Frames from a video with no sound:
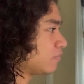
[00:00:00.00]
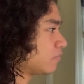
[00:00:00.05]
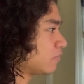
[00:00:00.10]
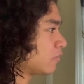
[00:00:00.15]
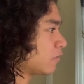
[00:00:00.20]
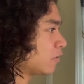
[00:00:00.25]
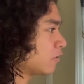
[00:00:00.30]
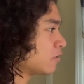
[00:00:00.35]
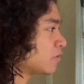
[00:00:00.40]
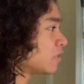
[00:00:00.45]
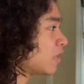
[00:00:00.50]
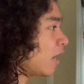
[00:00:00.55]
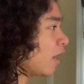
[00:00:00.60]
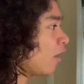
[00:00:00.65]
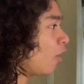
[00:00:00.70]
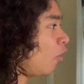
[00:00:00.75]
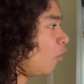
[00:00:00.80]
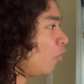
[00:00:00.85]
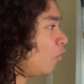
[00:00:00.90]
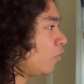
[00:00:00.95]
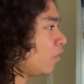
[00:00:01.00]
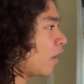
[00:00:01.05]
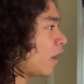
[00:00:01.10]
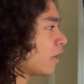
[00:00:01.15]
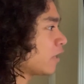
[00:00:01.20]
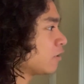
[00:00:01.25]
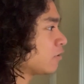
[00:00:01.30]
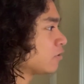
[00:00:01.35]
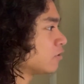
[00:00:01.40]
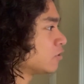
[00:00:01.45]
There's not a whole
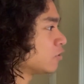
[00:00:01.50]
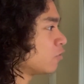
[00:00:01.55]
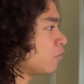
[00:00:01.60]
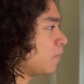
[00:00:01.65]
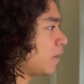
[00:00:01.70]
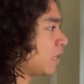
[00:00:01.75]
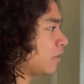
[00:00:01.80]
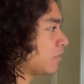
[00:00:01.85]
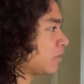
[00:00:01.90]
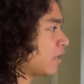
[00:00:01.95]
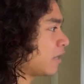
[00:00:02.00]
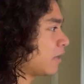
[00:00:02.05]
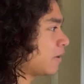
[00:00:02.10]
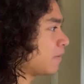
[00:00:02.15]
lot you could do about that.